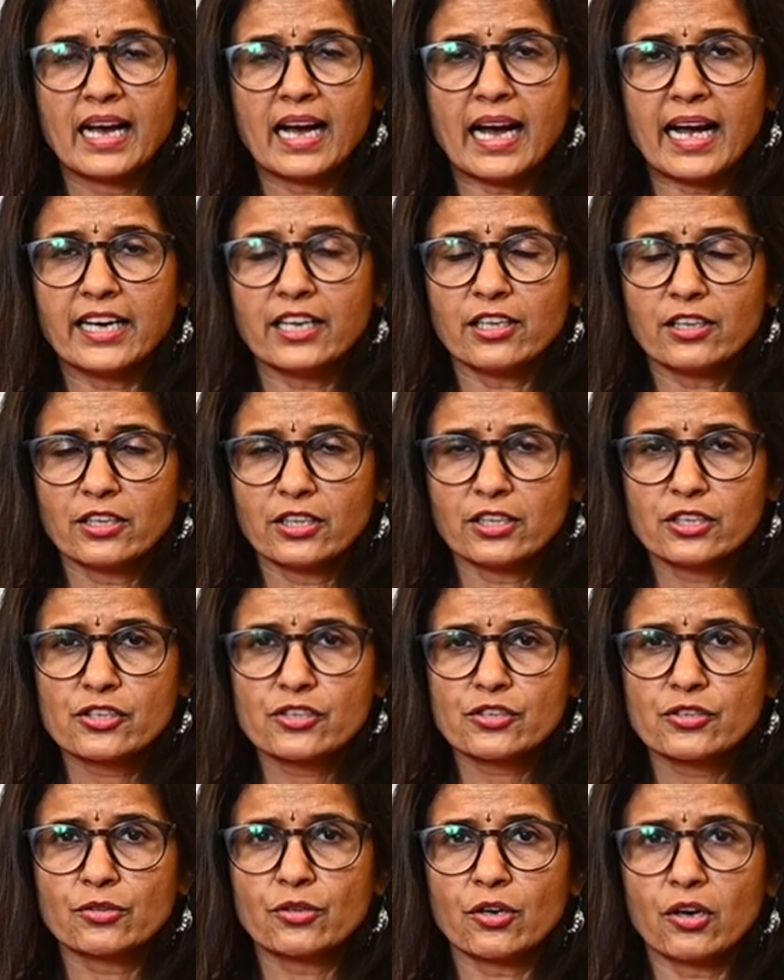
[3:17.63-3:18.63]
I urge
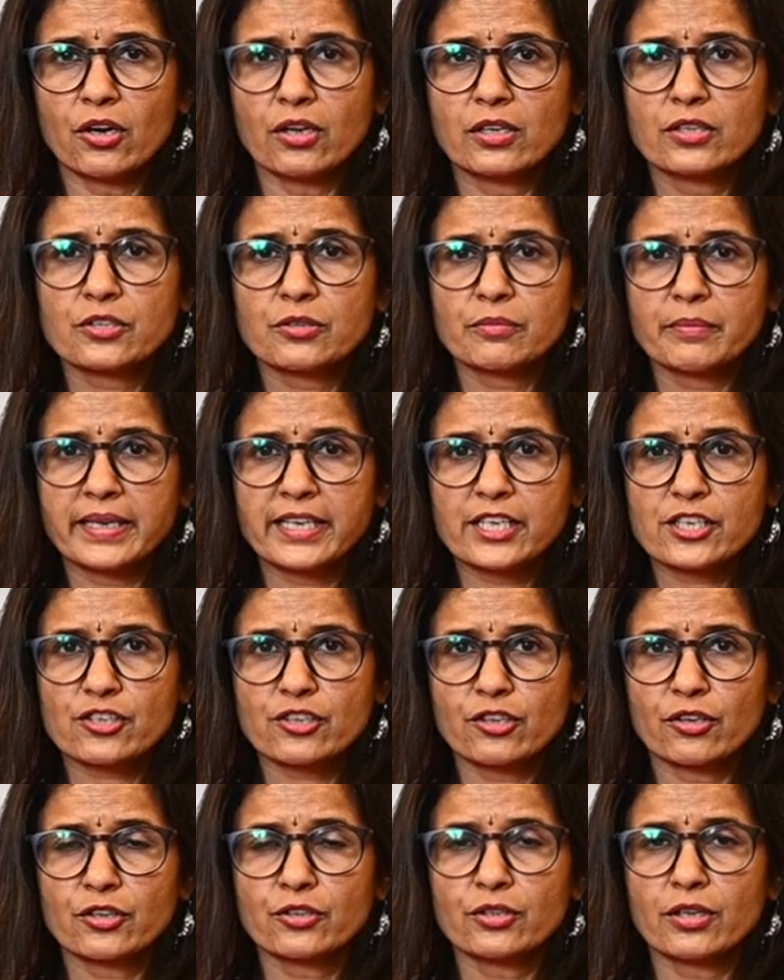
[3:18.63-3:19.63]
you all to make
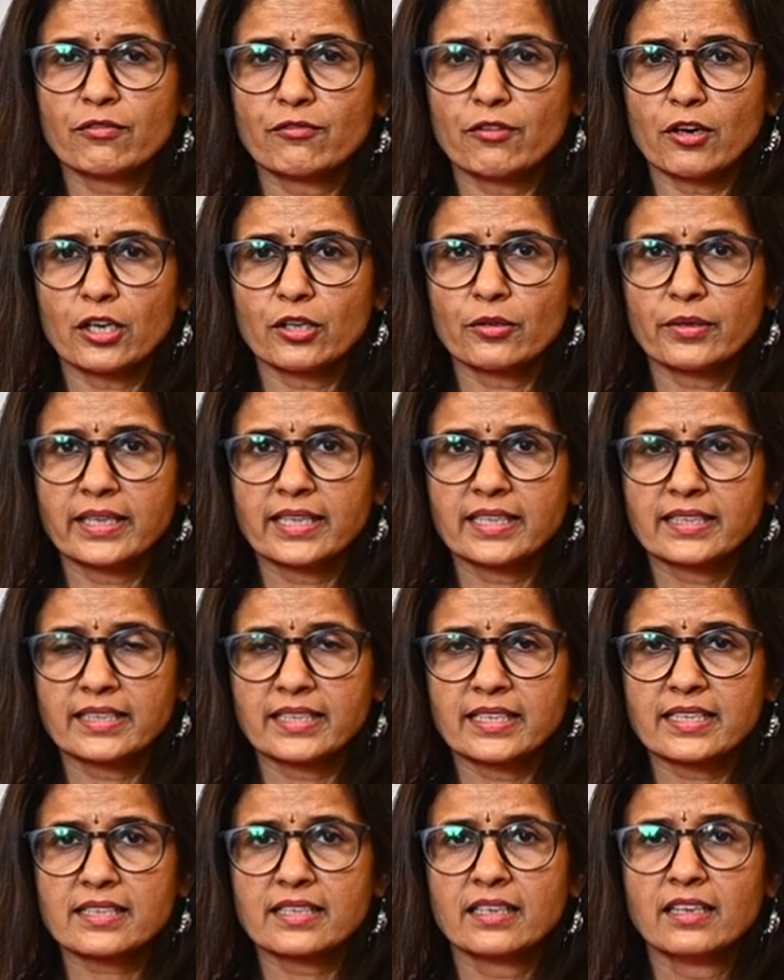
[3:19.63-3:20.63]
sure you are following
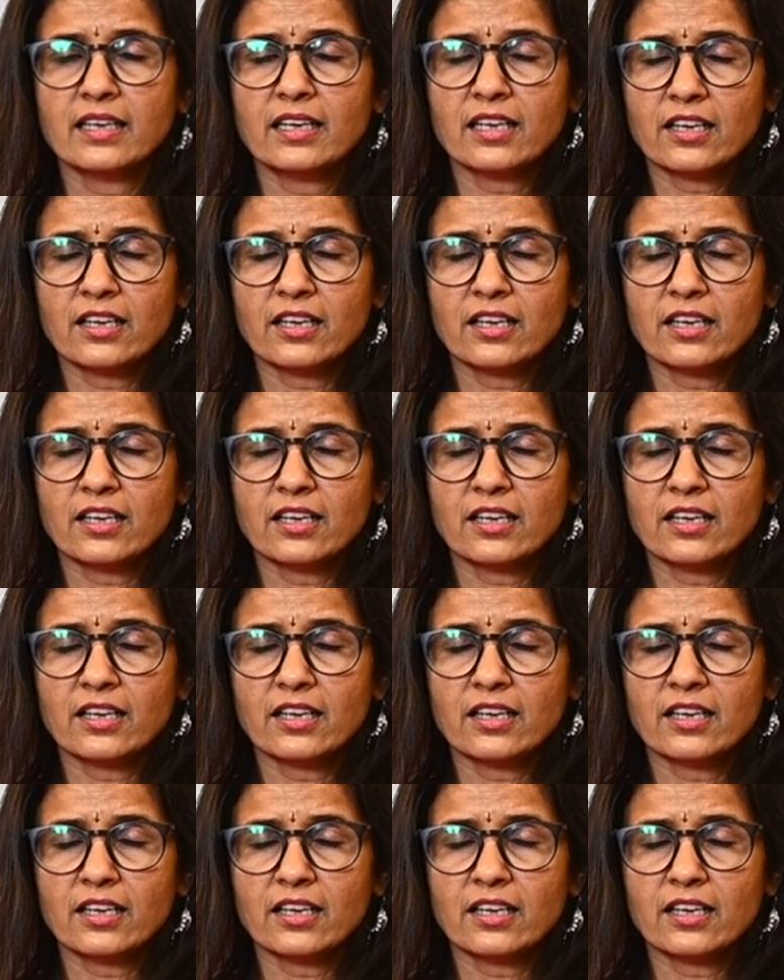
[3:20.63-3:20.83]
this